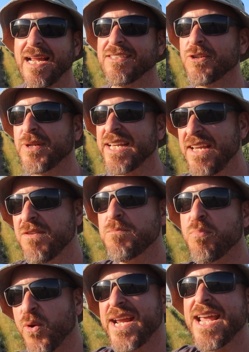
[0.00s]
And so to even
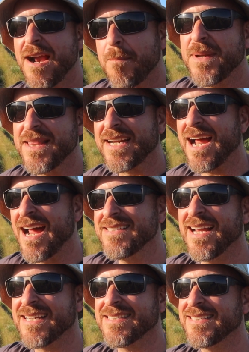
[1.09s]
bring it up in the
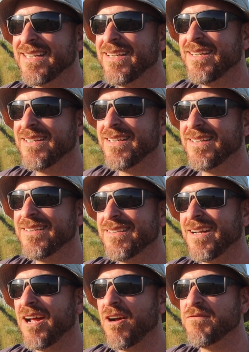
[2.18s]
context
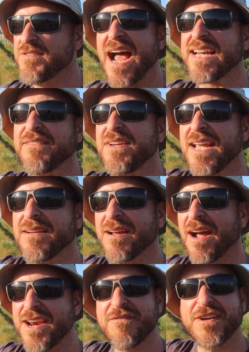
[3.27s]
of not giving it
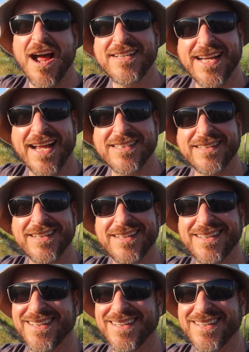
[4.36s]
enough context.